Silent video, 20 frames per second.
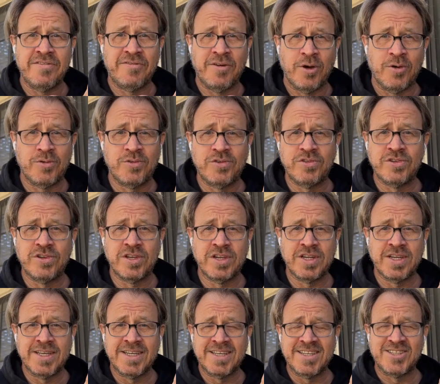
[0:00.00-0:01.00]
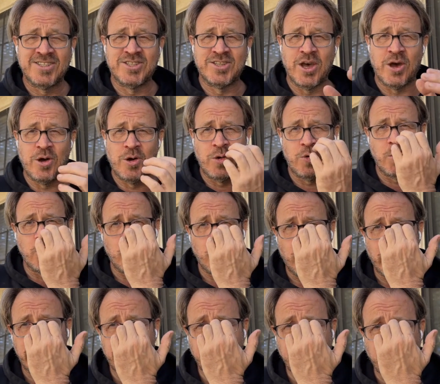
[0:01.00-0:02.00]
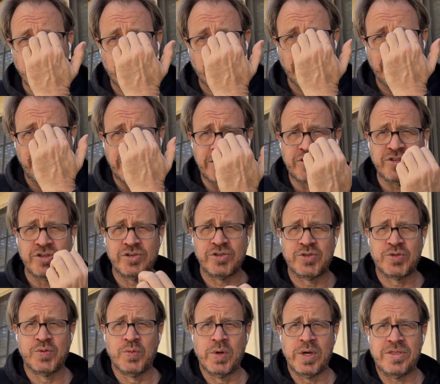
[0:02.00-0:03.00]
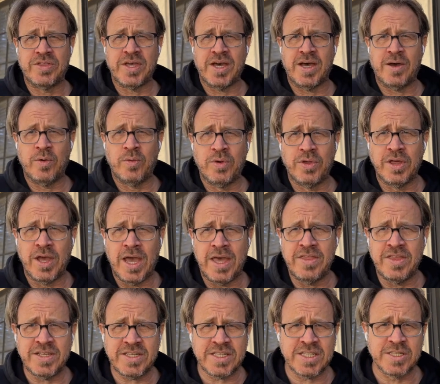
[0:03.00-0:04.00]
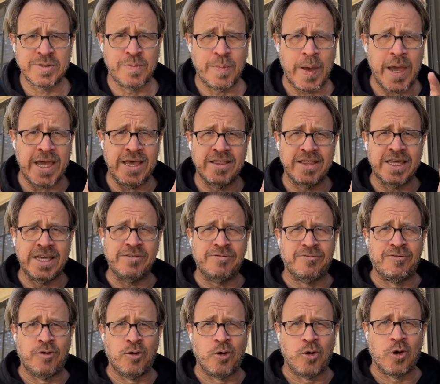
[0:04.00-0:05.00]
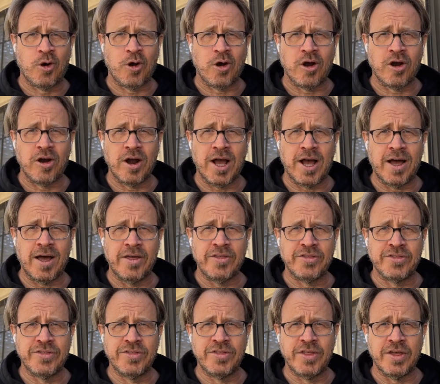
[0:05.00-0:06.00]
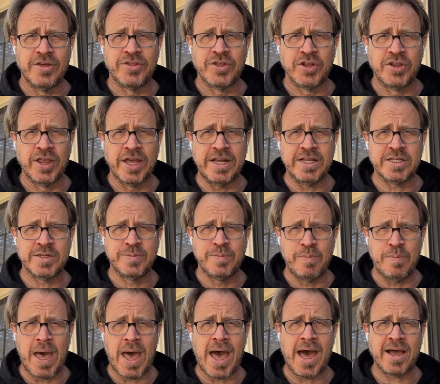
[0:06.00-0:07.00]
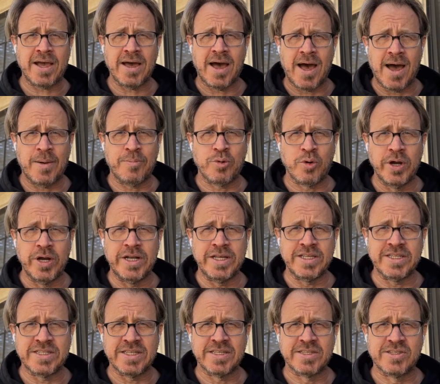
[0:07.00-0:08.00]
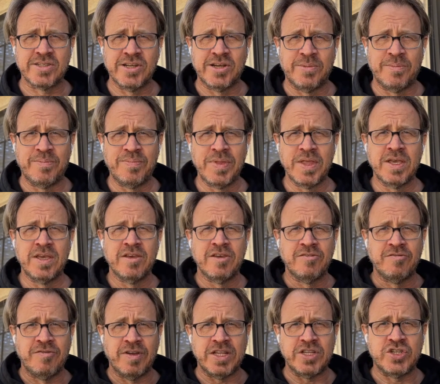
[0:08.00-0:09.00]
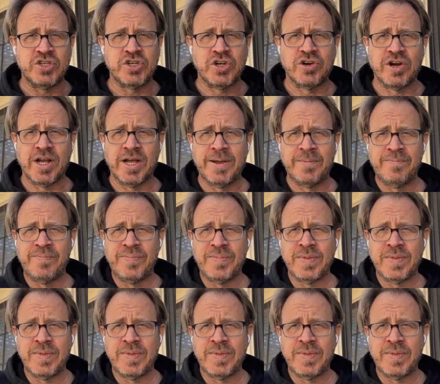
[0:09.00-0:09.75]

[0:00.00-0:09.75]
iPhone. So one of the cool features with, and this is mainly for the latest Mac operating system, Ventura.